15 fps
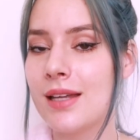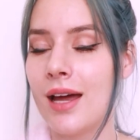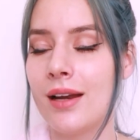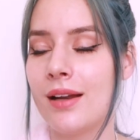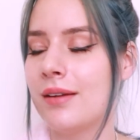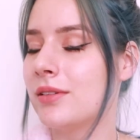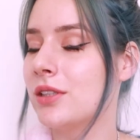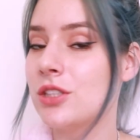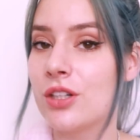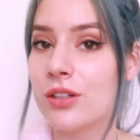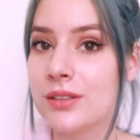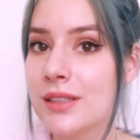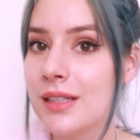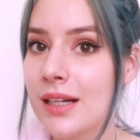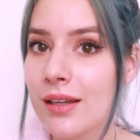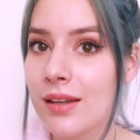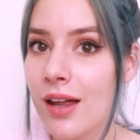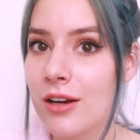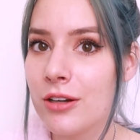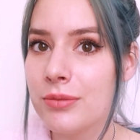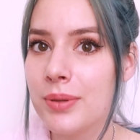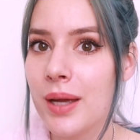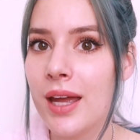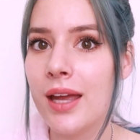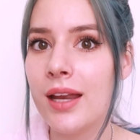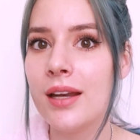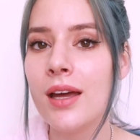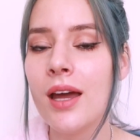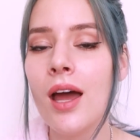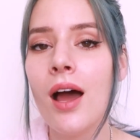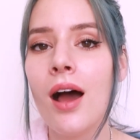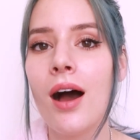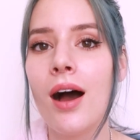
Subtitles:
that resulted in a lot of pain,